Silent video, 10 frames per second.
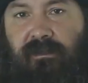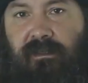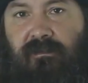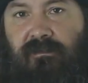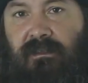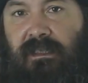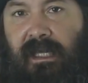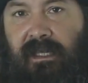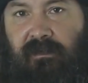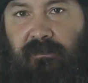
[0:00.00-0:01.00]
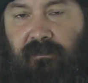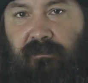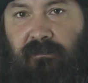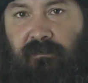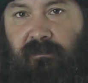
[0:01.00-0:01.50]
years later,
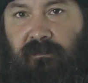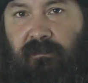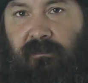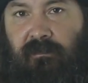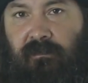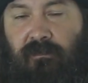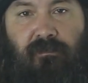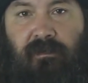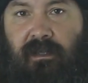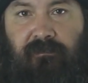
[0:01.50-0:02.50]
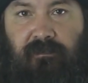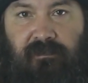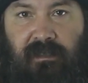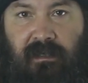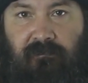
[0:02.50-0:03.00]
who never
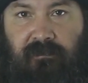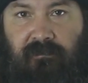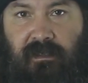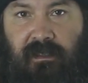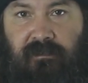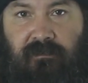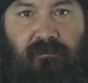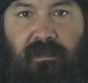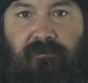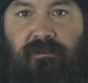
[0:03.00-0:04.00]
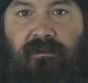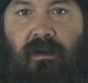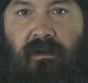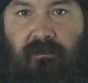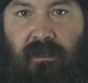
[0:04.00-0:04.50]
sat with Christ, who never
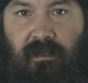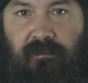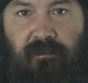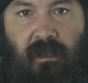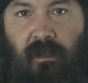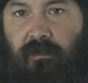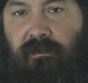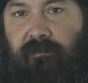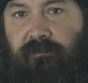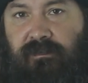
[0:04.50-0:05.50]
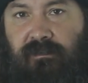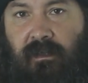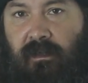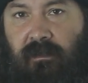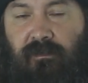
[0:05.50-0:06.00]
saw Christ, who never
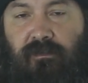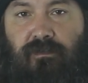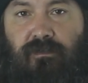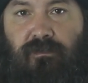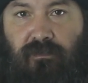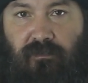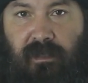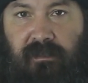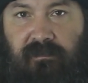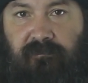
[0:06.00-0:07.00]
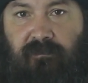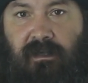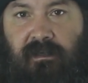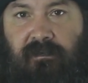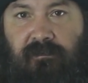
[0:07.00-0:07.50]
knew the ways of
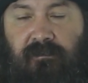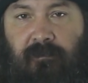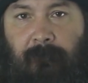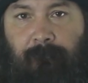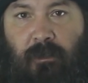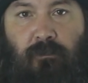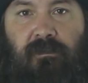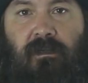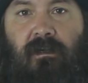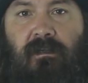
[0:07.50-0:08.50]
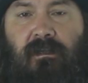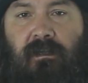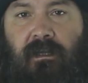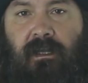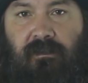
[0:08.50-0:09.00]
Christ, who was
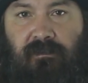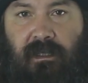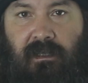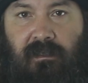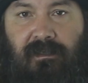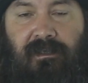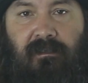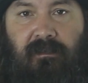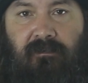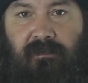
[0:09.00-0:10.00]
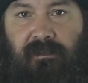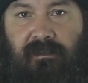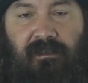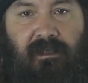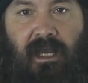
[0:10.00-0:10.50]
uneducated, illiterate, and
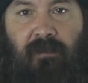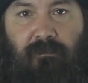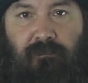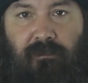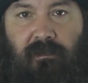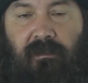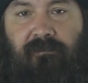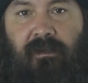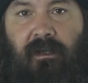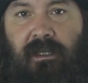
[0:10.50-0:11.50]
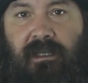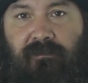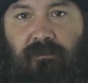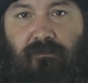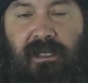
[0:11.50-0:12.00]
incapable of
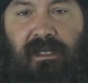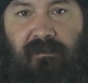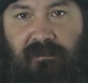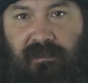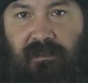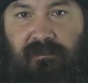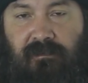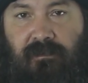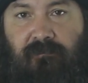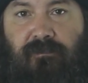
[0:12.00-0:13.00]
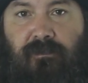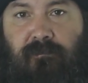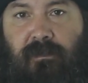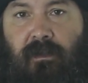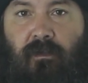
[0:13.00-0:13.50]
even reading the text to
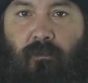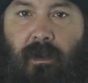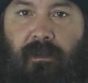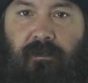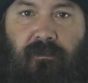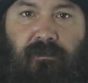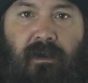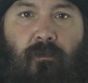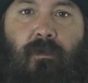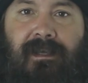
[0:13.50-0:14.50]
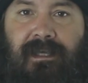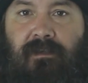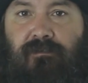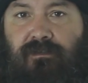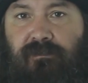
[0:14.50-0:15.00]
confirm whether or not what
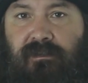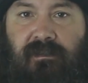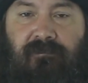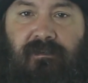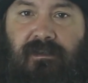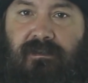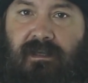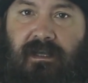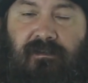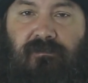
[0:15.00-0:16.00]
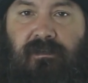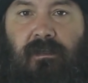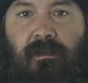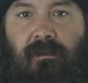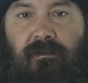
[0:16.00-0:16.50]
he was receiving is actually
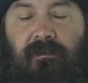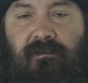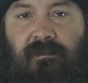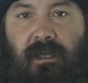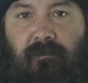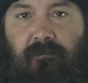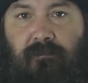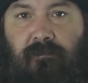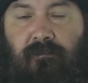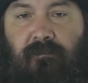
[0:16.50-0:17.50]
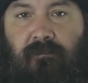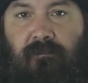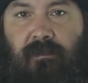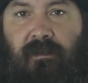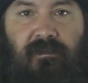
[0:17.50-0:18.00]
the same.
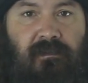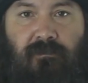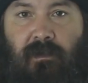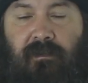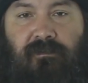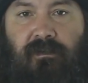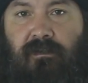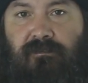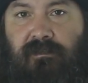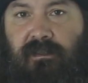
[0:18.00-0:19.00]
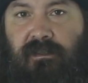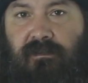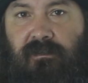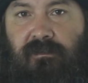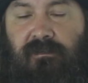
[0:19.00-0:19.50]
And this is why there's
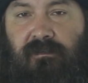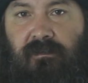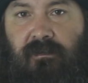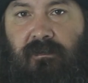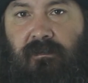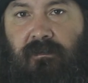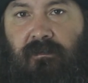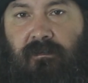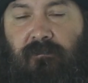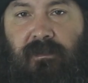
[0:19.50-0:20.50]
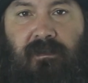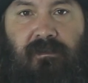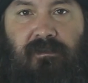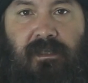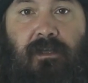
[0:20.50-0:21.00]
contradictions,
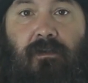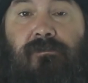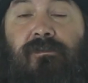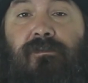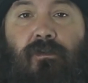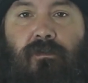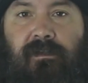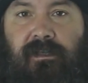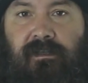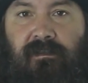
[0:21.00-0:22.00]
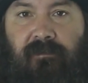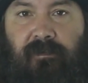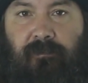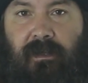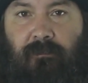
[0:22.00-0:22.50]
because he heard stories of
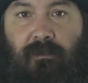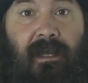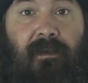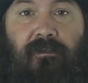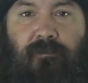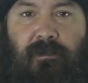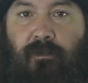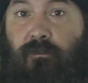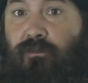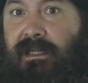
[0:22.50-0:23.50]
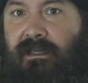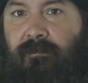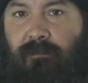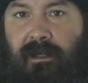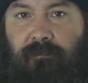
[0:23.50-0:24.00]
the Bible, had other people read
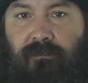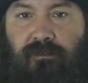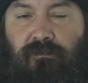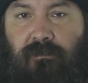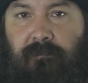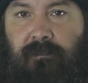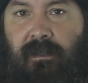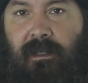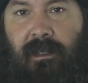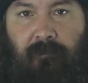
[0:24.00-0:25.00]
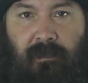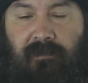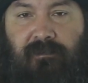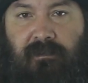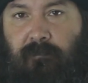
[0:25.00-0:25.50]
the Bible to him. And many
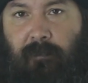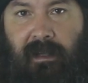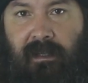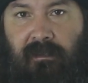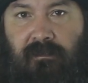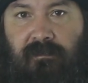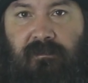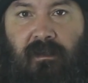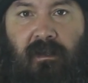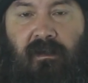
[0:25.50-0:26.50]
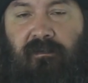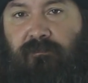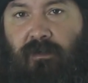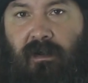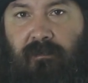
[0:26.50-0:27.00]
of his companions of
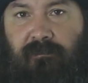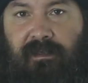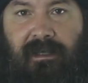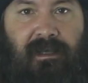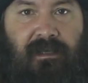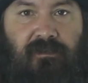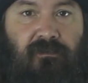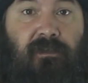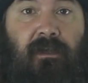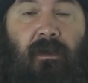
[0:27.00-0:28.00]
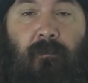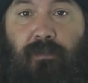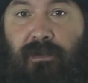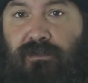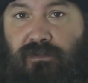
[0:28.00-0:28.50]
Muhammad had actually
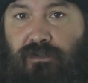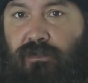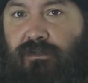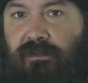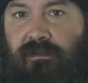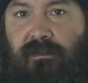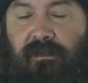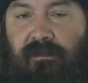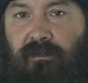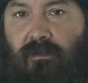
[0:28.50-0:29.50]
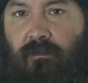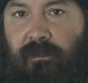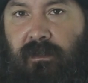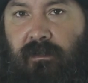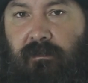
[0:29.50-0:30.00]
been to churches in
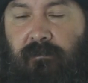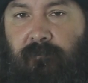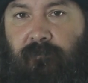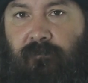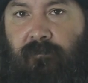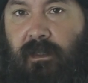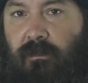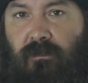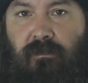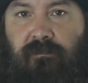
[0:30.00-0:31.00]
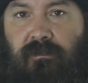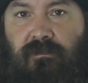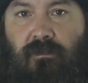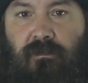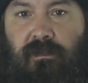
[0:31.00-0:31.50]
Ethiopia. They knew of the
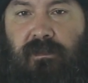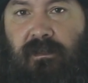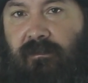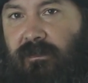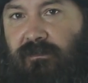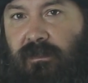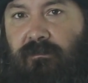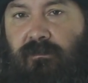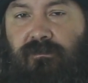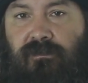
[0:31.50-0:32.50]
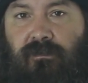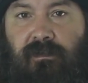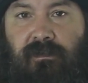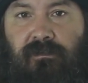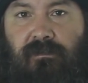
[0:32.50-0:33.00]
stories, and they shared those
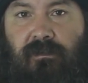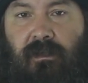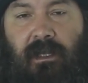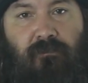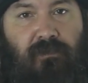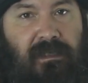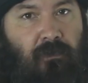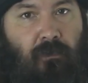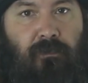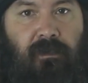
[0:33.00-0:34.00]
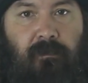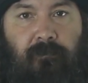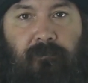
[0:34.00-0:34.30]
stories and retold them.